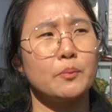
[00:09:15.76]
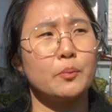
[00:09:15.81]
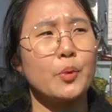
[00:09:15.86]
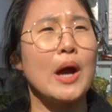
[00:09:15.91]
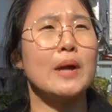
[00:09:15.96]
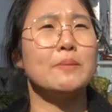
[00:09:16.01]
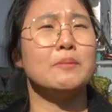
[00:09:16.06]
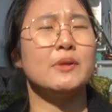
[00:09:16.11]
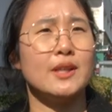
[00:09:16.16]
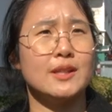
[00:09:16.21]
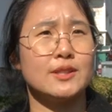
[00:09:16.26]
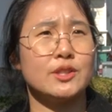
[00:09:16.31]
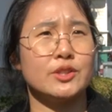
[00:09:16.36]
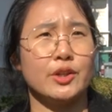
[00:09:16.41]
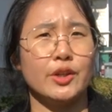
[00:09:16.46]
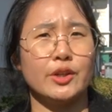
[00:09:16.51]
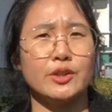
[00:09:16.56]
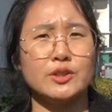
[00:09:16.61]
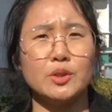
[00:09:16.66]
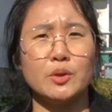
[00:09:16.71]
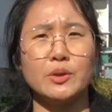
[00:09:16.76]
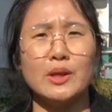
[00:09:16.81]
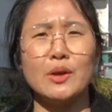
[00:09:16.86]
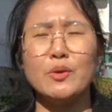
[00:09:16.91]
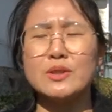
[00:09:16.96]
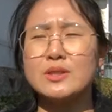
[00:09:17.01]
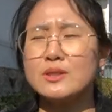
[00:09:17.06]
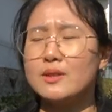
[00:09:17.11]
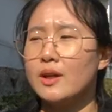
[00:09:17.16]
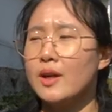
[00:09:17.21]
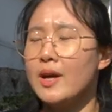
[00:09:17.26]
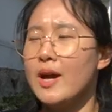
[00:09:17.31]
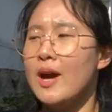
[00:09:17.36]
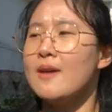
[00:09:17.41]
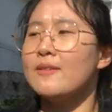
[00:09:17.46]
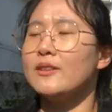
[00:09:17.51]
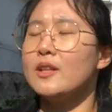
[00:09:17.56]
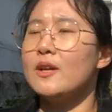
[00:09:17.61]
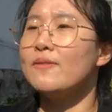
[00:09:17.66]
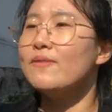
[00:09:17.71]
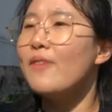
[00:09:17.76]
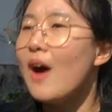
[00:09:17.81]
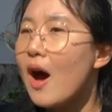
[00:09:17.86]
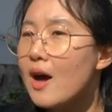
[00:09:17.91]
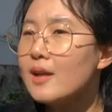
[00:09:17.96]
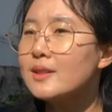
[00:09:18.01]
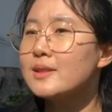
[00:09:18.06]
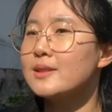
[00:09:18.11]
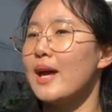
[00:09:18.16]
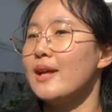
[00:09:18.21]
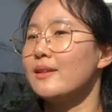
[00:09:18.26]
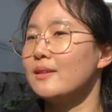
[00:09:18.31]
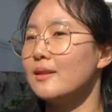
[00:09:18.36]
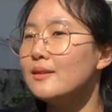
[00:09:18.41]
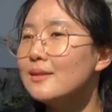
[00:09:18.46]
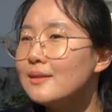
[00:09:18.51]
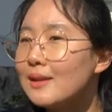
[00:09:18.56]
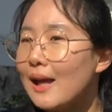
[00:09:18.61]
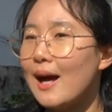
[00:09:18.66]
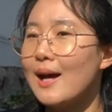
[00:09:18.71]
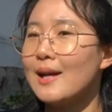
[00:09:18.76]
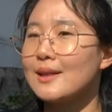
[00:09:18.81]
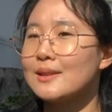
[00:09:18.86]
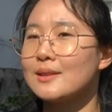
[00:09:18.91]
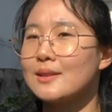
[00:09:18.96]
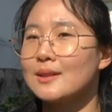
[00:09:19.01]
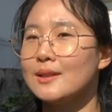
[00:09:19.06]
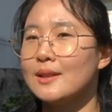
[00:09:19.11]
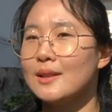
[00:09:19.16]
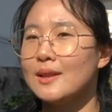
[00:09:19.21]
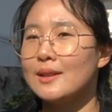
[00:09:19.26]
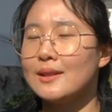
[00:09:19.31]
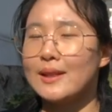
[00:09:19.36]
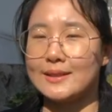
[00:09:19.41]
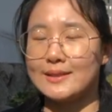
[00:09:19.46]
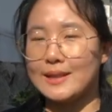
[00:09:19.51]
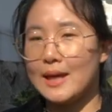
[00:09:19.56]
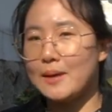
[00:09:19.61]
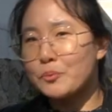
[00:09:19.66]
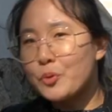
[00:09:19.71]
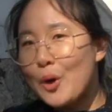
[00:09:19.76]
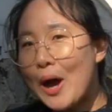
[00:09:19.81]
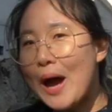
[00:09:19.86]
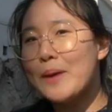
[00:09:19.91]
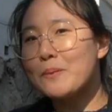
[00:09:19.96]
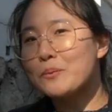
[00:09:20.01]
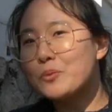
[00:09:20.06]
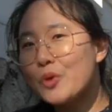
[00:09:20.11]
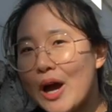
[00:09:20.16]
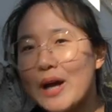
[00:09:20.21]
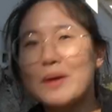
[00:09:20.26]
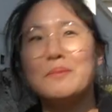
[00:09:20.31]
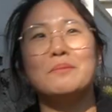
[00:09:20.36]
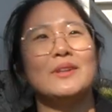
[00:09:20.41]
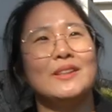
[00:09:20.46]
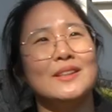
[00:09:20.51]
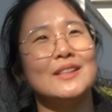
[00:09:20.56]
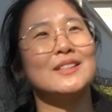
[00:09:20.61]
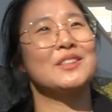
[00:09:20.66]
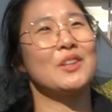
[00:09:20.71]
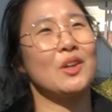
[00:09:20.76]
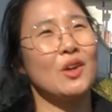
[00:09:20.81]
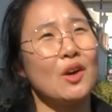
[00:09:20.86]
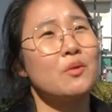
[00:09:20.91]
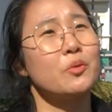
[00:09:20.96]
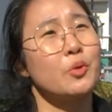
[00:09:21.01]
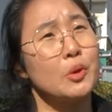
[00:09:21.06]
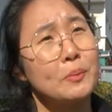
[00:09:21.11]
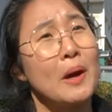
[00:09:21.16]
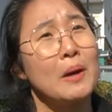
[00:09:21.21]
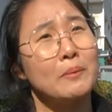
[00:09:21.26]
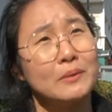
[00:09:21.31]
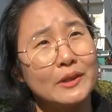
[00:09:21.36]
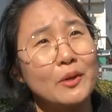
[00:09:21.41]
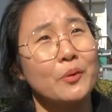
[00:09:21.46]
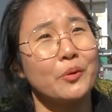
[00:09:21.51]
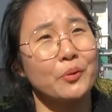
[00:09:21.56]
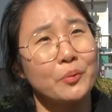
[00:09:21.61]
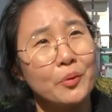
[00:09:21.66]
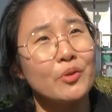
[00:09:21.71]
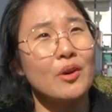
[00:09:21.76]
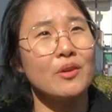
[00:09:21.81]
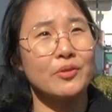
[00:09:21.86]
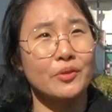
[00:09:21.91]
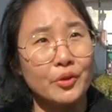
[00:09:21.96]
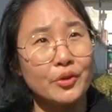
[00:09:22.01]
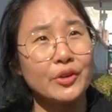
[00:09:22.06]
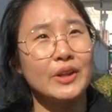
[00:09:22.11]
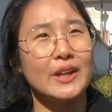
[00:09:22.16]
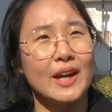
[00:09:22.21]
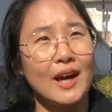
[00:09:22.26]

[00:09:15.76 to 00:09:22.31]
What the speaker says: prime minister. So he was the first and the last, prime minister of Republic of Korea.